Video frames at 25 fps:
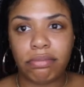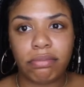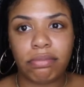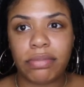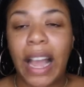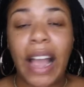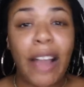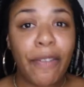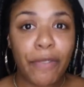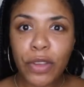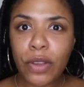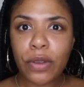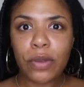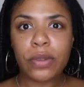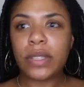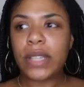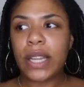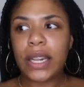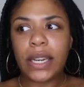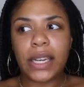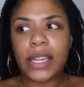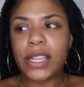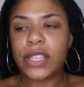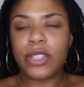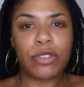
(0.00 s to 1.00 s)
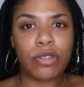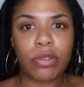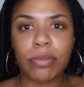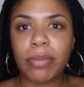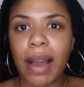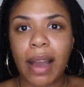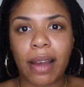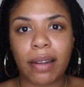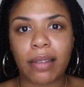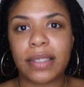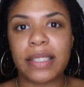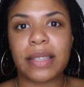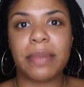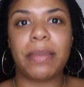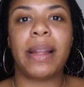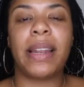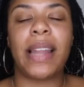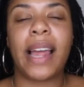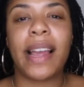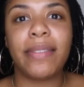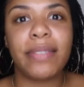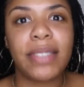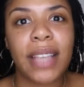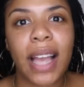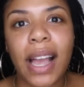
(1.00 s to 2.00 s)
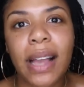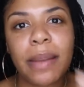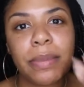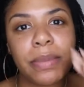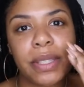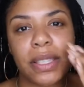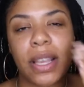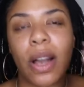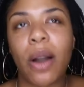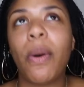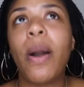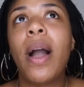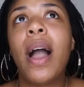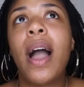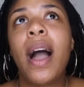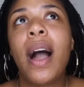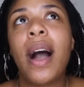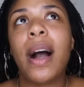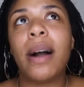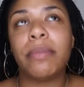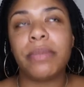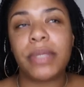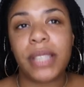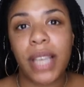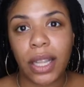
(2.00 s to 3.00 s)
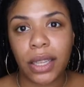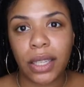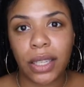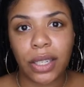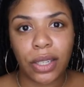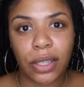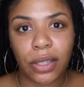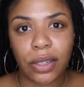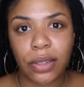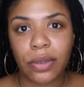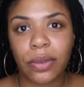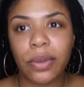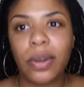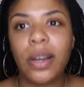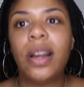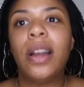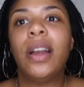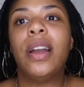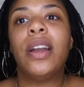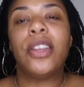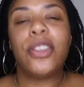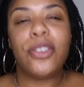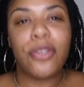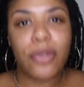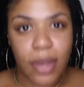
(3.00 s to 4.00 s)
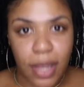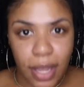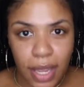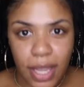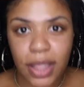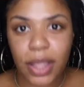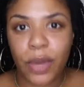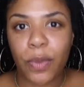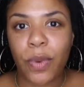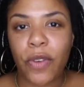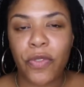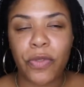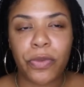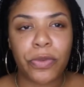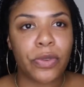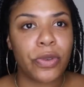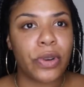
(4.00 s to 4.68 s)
I've used at least two bottles in my lifetime. So I'm telling you, you can get the one from The